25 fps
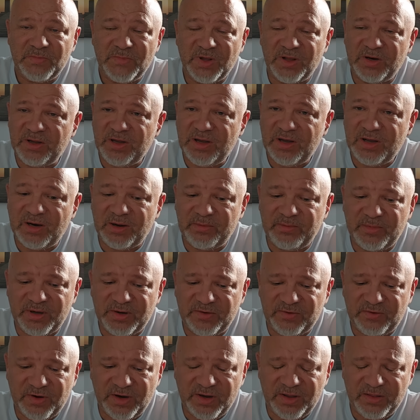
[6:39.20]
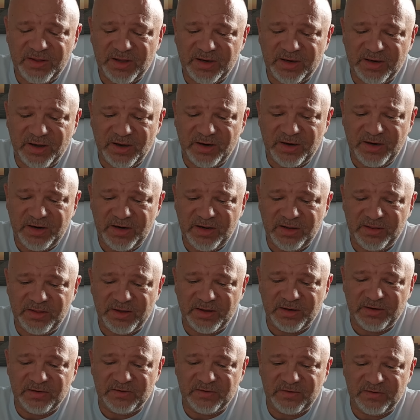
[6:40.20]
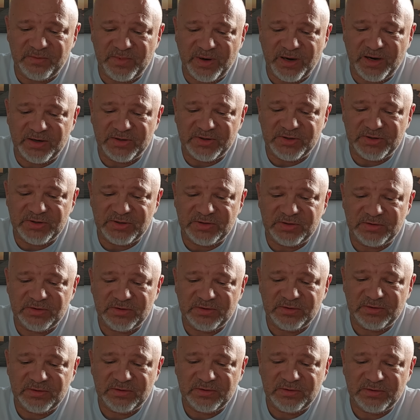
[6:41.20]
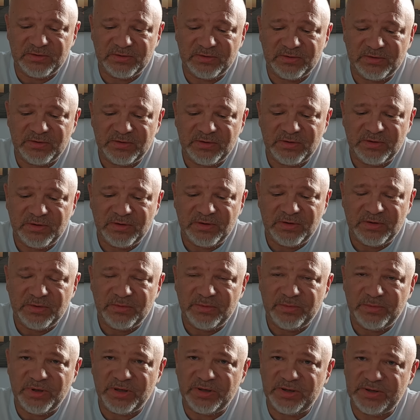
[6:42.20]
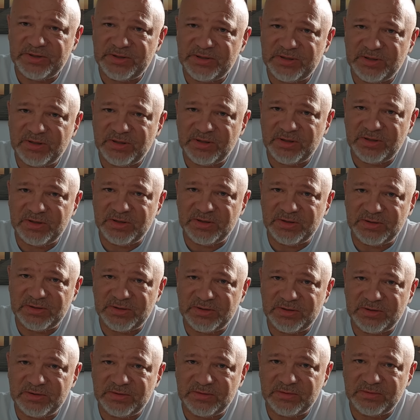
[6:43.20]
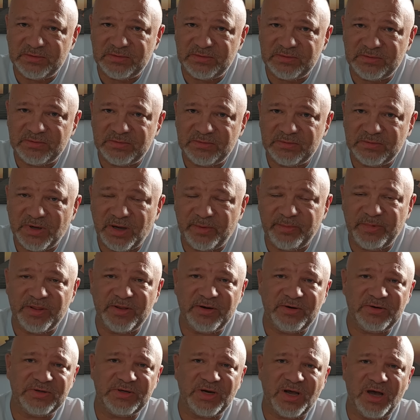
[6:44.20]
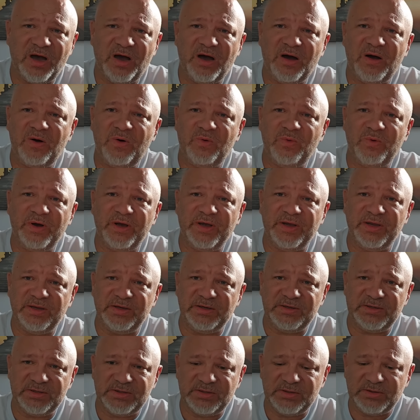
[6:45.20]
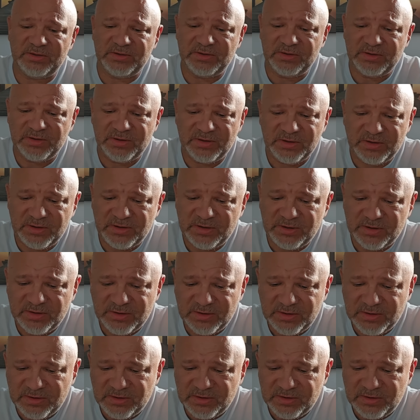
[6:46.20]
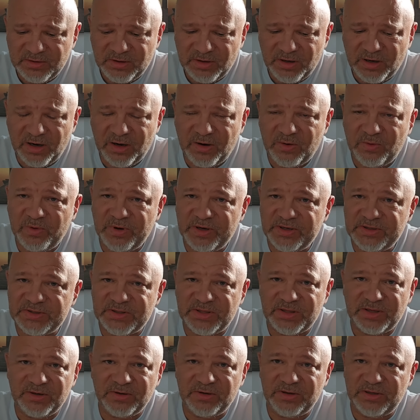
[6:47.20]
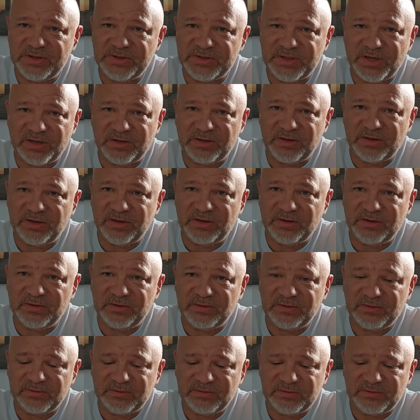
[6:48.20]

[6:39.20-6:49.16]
And again, I'm not saying they done anything to Sebastian. But listen to this. I mean, there's always theories out there.